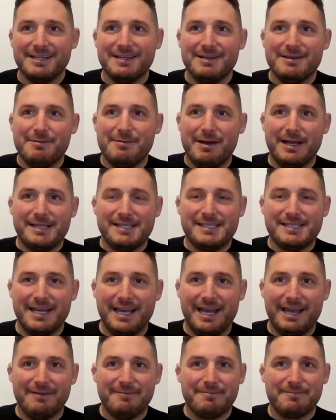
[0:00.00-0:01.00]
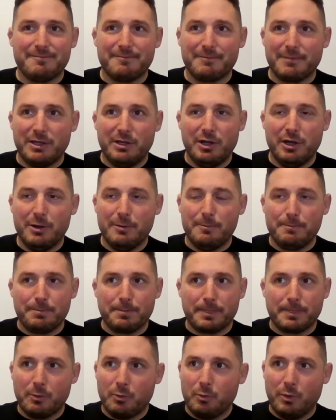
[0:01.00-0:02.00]
But uh, you know,
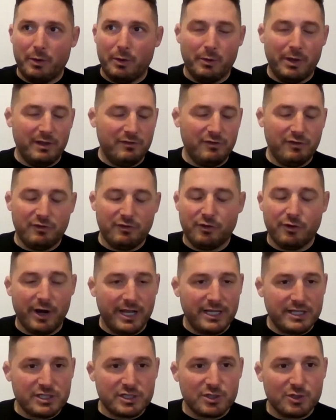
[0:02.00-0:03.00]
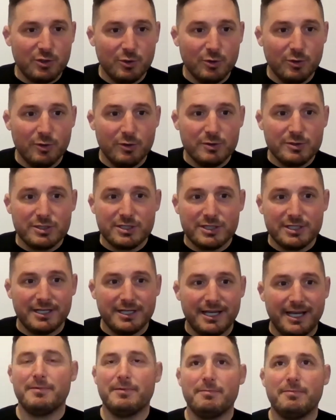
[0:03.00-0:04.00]
went to great schools.
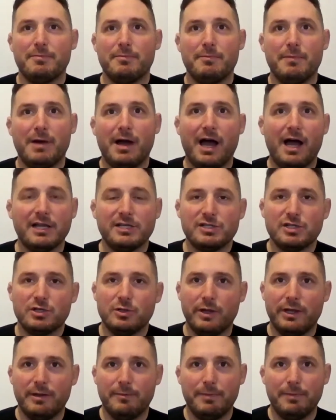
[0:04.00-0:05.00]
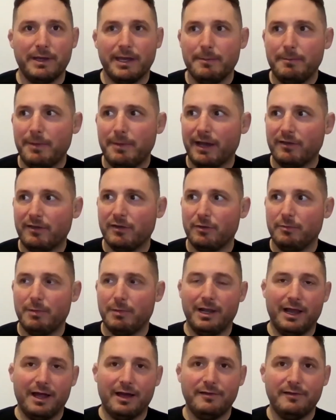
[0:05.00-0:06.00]
My high school had a big impact on my
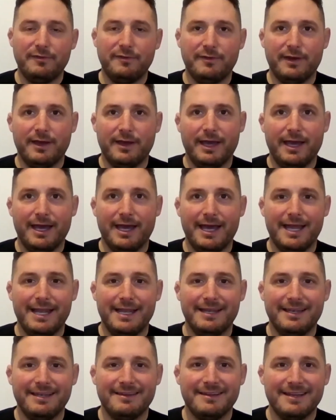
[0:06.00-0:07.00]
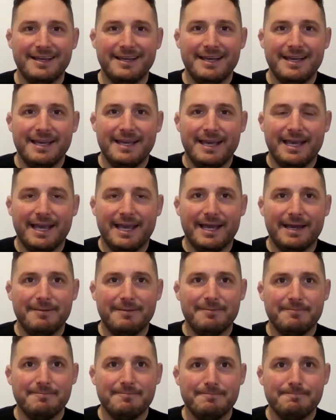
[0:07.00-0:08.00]
life, and
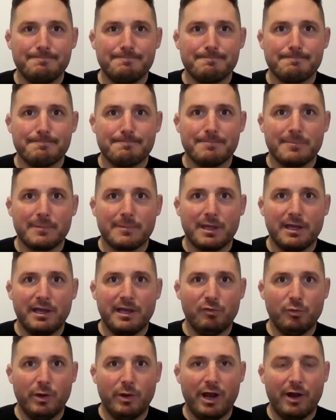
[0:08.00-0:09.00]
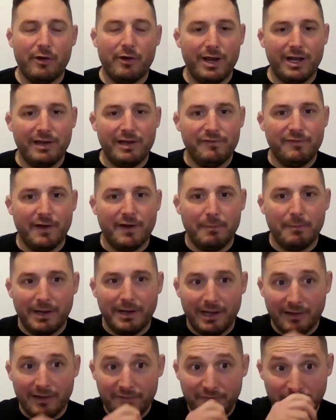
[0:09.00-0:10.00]
um, it's where I really found my
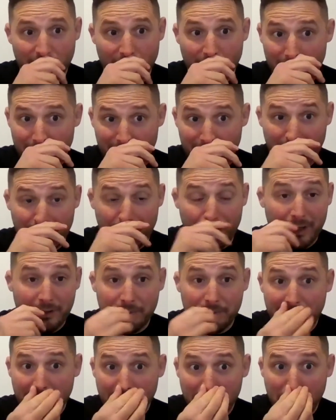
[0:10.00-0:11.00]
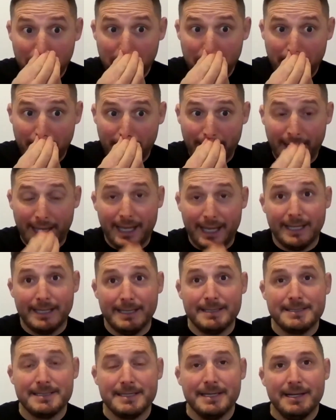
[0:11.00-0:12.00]
love for for rugby,
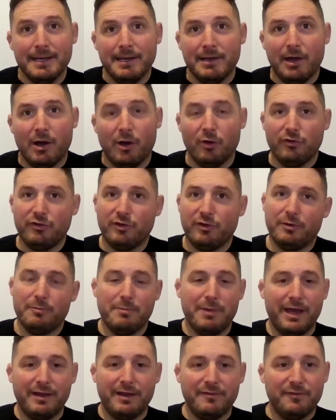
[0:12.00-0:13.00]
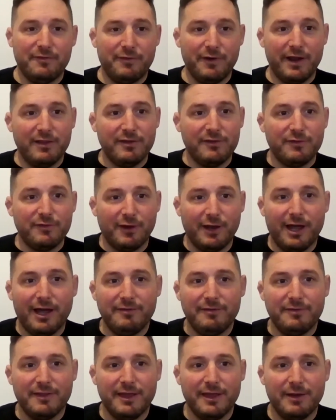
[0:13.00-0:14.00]
and also made friends for
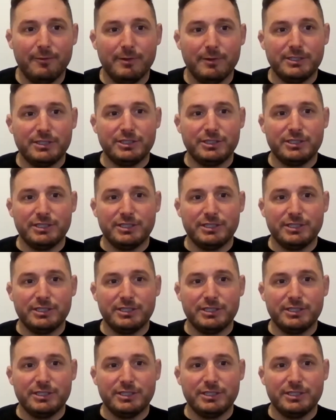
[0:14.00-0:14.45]
life there, which